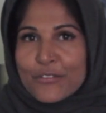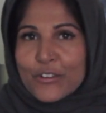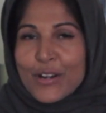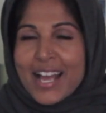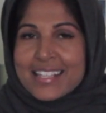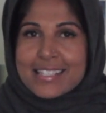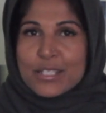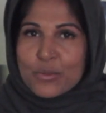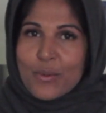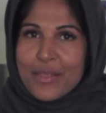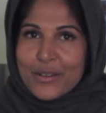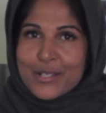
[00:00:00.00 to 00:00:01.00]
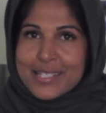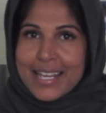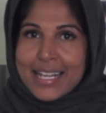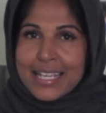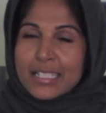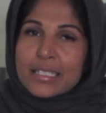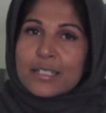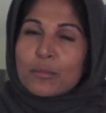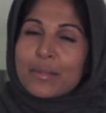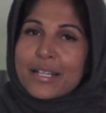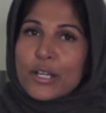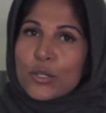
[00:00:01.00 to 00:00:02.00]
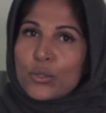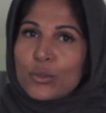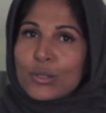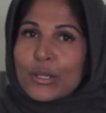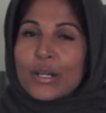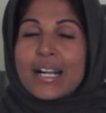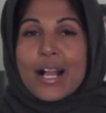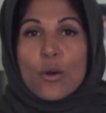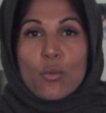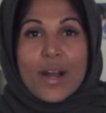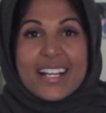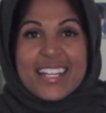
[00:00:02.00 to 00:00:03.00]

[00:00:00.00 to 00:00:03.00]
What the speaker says: for as this weather is getting a little bit cooler. One